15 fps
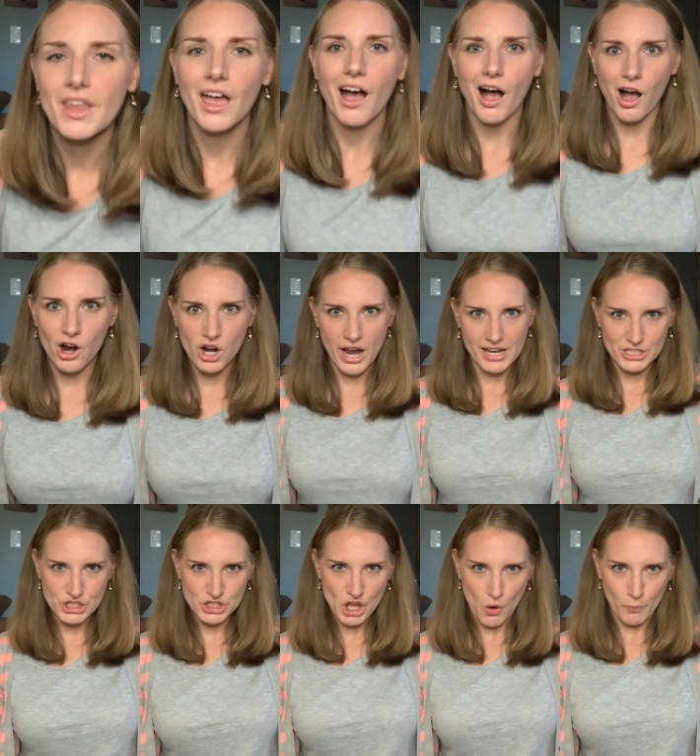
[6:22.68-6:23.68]
All right,
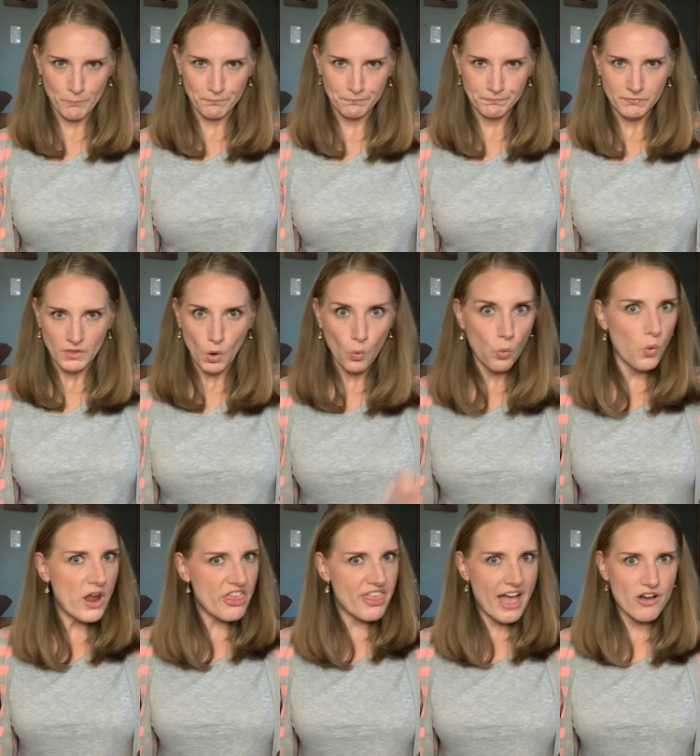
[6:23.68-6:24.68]
so
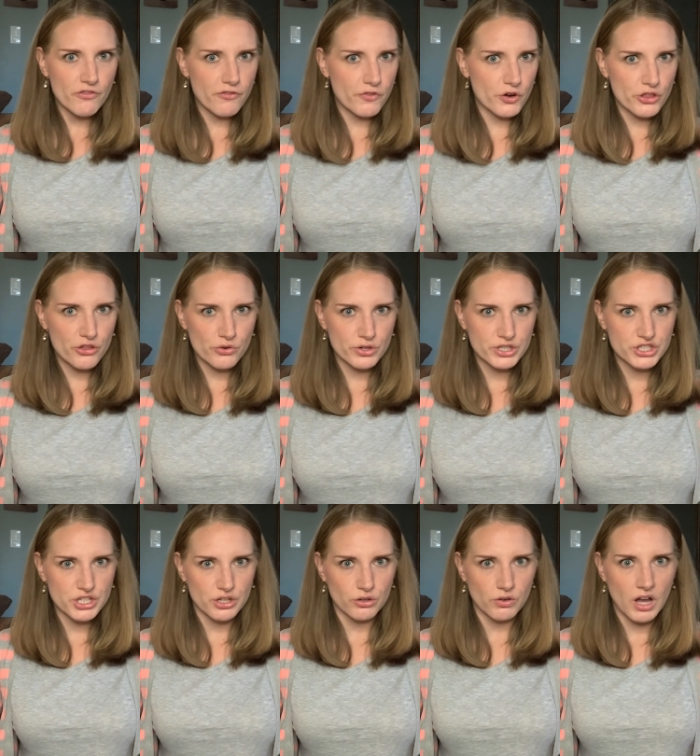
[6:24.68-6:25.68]
without further
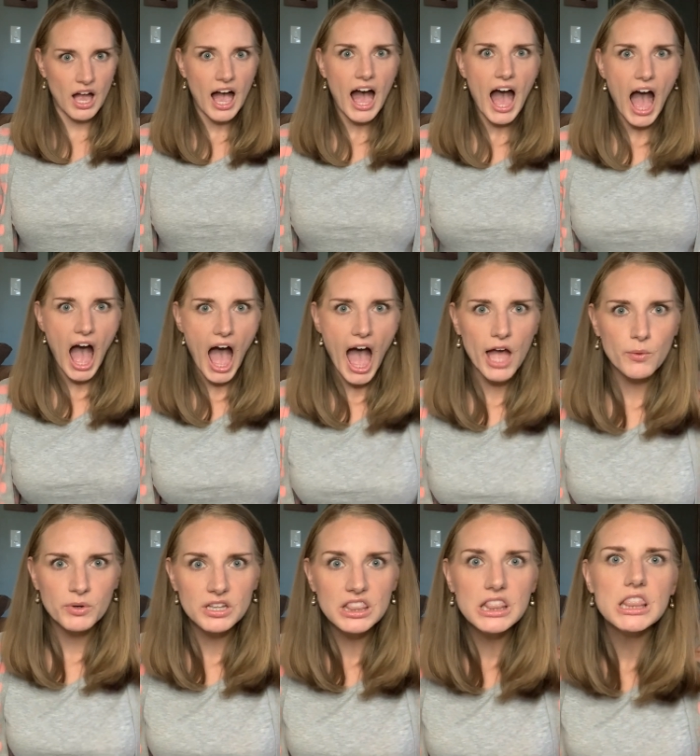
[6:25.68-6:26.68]
ado, I
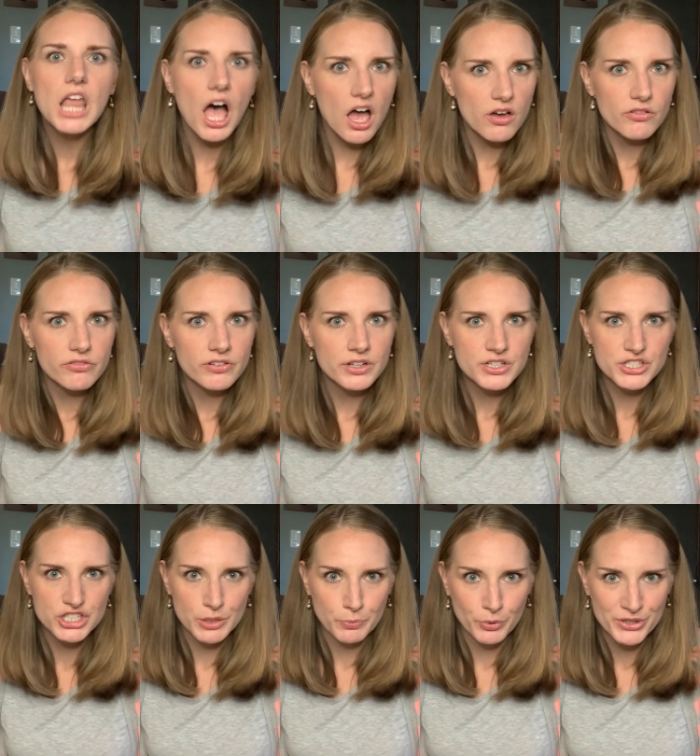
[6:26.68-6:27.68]
would love
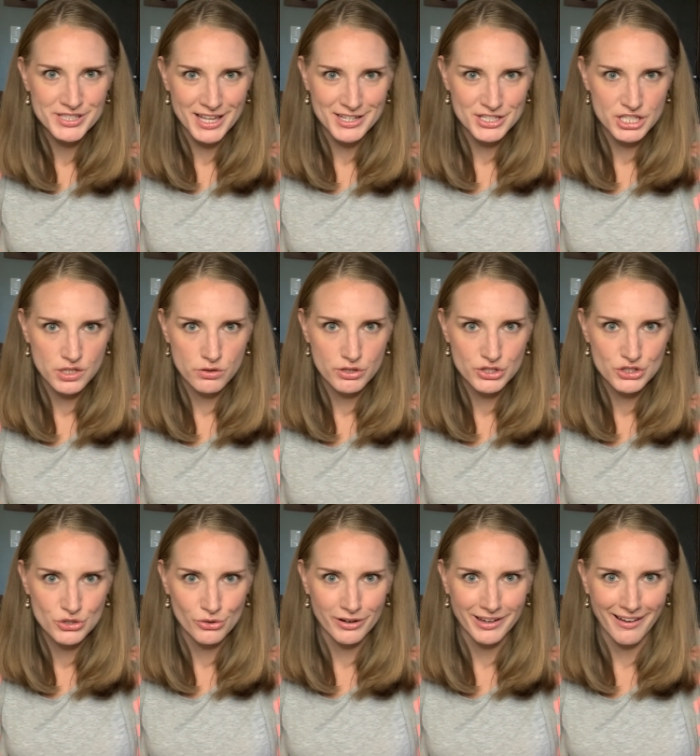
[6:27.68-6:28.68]
to present to you the
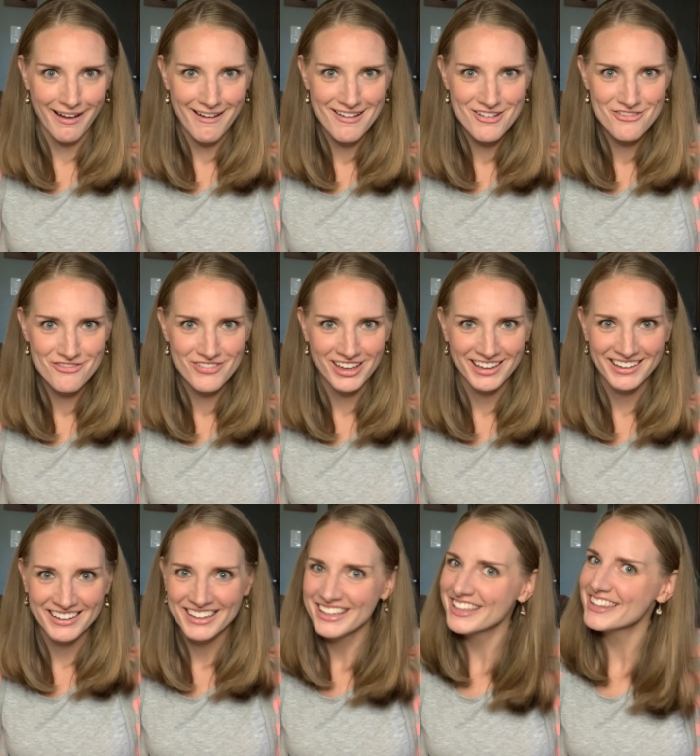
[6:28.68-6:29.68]
story of
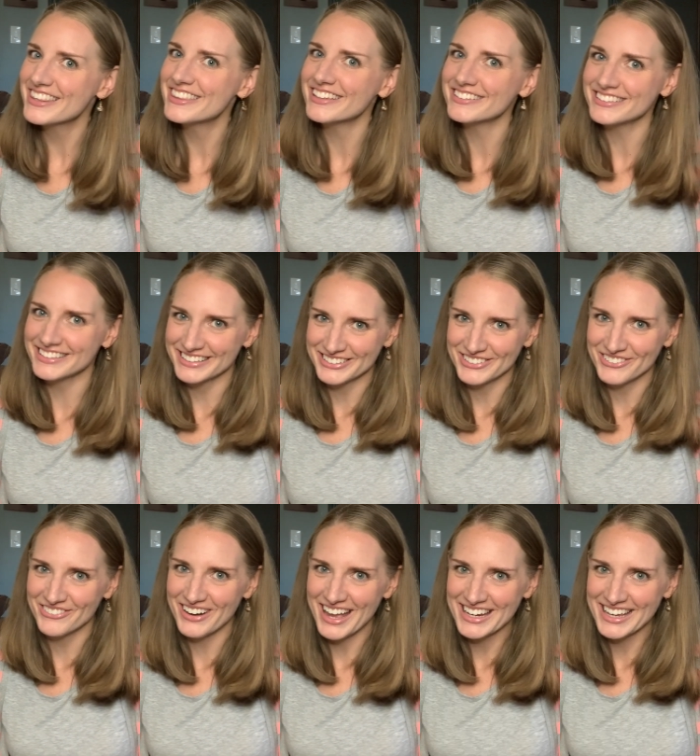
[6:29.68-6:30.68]
The Little
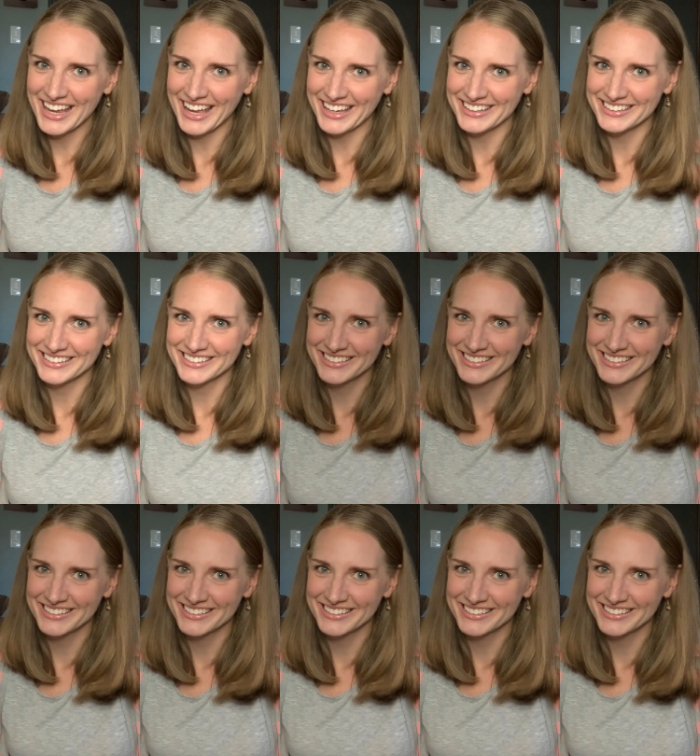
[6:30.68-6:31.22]
Red Hen.